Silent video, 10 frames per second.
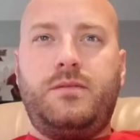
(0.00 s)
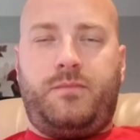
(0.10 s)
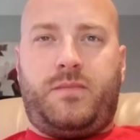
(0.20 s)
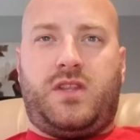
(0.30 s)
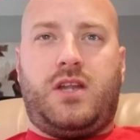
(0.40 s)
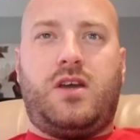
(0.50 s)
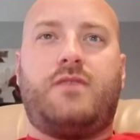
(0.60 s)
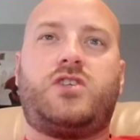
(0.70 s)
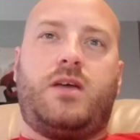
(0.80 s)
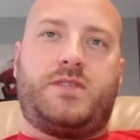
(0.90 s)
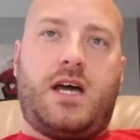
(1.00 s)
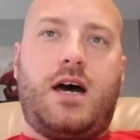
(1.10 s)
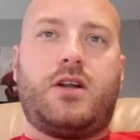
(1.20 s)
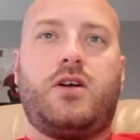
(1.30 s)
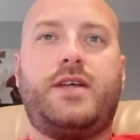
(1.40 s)
But then you have James
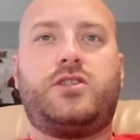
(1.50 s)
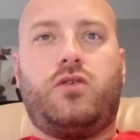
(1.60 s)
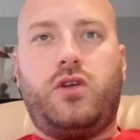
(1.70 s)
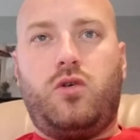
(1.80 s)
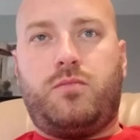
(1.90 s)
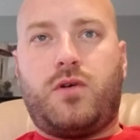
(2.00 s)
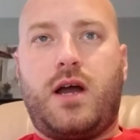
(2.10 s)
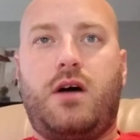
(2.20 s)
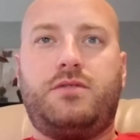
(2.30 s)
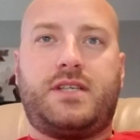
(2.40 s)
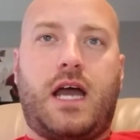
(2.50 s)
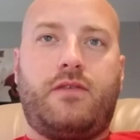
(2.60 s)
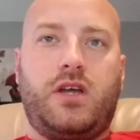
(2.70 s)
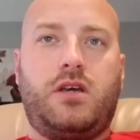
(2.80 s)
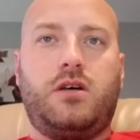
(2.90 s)
Conner, Antonio Brown,
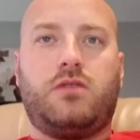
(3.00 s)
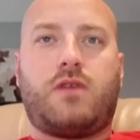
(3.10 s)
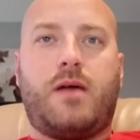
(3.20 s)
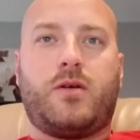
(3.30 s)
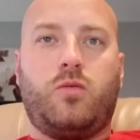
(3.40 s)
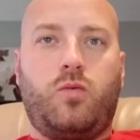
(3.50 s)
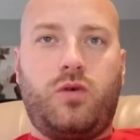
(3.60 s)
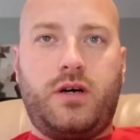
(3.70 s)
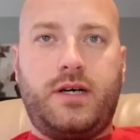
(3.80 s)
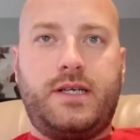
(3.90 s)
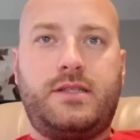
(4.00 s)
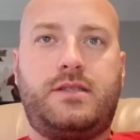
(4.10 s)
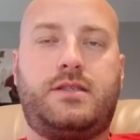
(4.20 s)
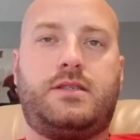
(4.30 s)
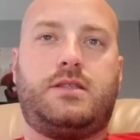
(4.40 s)
Tyreek Hill, Robert
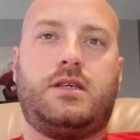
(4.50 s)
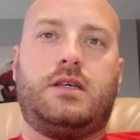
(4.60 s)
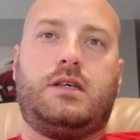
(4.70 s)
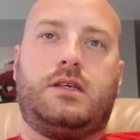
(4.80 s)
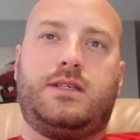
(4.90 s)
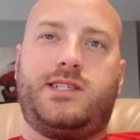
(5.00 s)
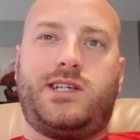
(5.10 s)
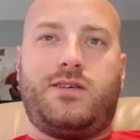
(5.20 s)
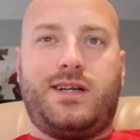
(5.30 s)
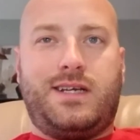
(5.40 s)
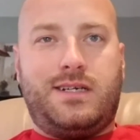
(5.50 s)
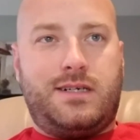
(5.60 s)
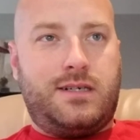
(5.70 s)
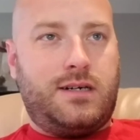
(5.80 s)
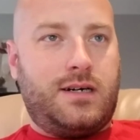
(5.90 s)
Woods, Jared
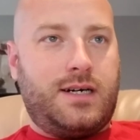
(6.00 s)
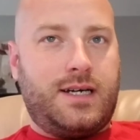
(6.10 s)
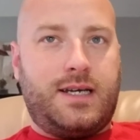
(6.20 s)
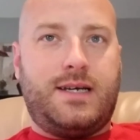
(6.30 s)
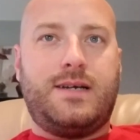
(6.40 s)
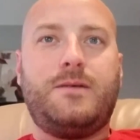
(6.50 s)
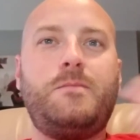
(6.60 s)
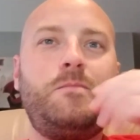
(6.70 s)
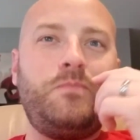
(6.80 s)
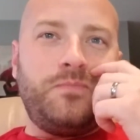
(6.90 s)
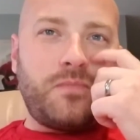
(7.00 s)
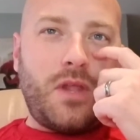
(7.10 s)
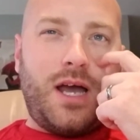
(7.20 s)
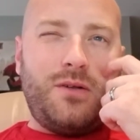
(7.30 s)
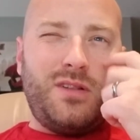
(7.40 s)
Cook.
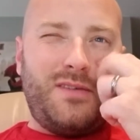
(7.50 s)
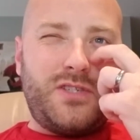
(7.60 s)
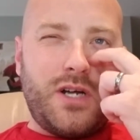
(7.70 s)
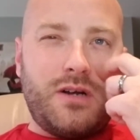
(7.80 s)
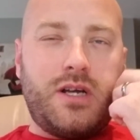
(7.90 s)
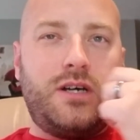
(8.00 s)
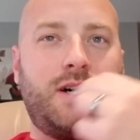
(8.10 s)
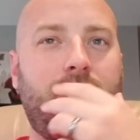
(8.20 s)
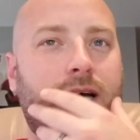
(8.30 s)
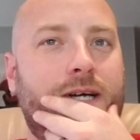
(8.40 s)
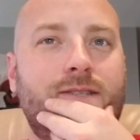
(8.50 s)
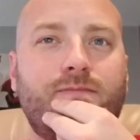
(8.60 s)
I don't love Jared Cook.